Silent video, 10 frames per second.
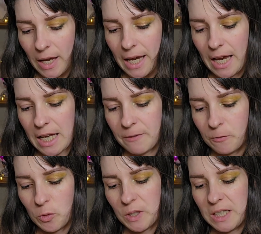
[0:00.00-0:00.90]
Okay, and
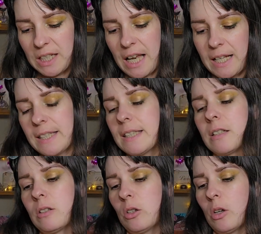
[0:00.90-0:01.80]
for the
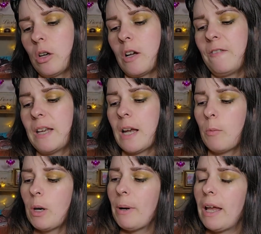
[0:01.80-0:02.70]
next look, I think I
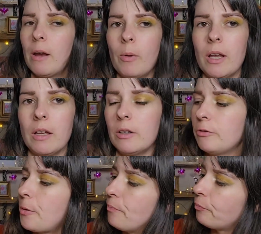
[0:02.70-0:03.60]
want to play
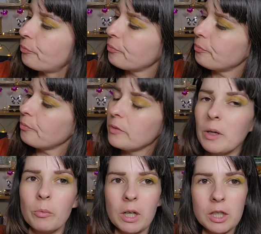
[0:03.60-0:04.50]
with...
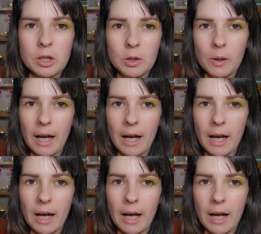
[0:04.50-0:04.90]
We're going to do